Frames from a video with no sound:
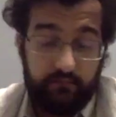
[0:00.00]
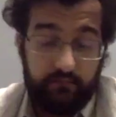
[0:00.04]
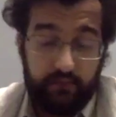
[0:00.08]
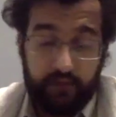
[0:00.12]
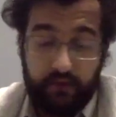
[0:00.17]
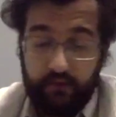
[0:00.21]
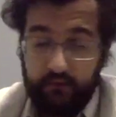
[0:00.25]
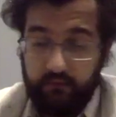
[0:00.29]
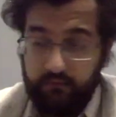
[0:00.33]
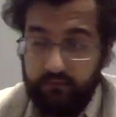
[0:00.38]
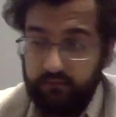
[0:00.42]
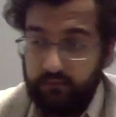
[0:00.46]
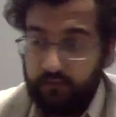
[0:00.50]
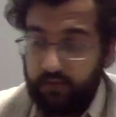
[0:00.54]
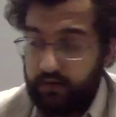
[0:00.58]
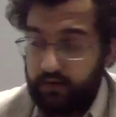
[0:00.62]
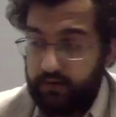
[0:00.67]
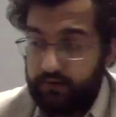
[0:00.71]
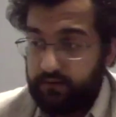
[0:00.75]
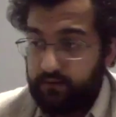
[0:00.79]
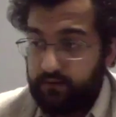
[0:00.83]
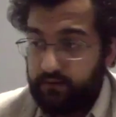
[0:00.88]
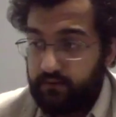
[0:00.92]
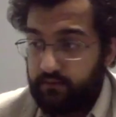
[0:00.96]
one
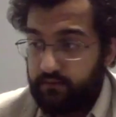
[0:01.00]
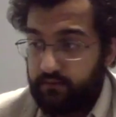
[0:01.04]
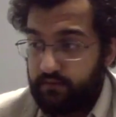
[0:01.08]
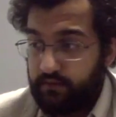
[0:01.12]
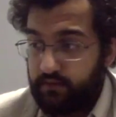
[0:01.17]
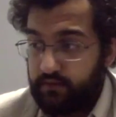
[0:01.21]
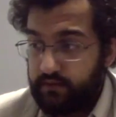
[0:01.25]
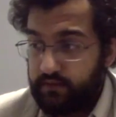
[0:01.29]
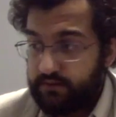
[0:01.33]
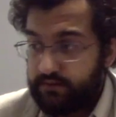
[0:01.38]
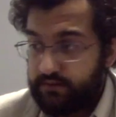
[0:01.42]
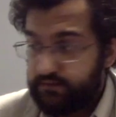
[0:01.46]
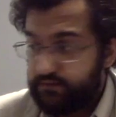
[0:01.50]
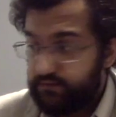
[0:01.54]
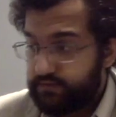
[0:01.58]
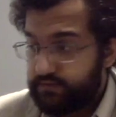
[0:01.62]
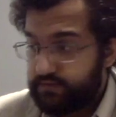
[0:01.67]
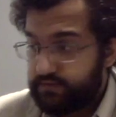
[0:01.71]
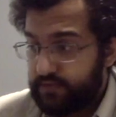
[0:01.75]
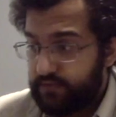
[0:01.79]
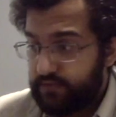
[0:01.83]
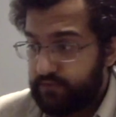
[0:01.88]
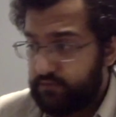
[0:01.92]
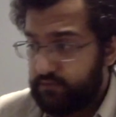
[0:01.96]
other thing is, for
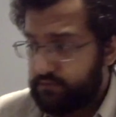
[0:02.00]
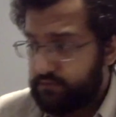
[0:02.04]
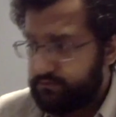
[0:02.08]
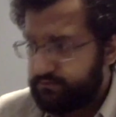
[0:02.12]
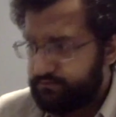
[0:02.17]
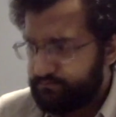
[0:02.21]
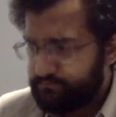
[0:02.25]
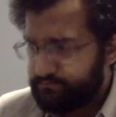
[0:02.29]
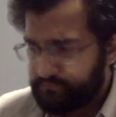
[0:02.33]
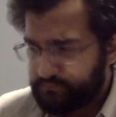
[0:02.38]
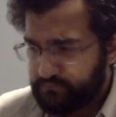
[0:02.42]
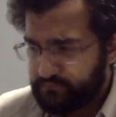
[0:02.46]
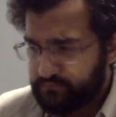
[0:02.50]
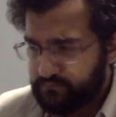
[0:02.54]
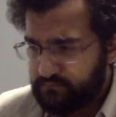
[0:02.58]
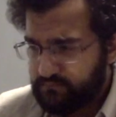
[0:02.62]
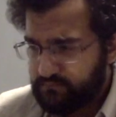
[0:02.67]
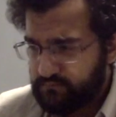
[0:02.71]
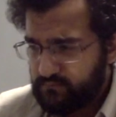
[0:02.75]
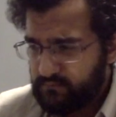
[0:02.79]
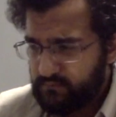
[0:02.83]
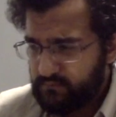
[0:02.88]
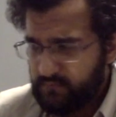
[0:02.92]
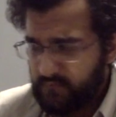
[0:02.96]
example,
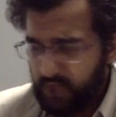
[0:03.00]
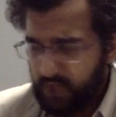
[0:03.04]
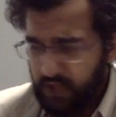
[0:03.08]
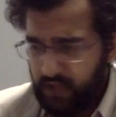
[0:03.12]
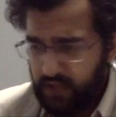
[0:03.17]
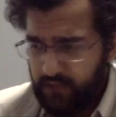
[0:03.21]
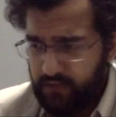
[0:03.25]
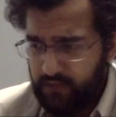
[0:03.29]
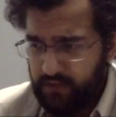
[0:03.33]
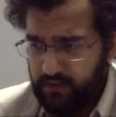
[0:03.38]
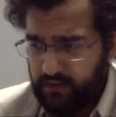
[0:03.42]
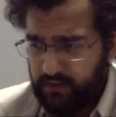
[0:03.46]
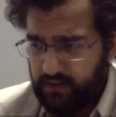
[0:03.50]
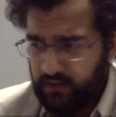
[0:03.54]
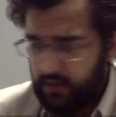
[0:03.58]
helping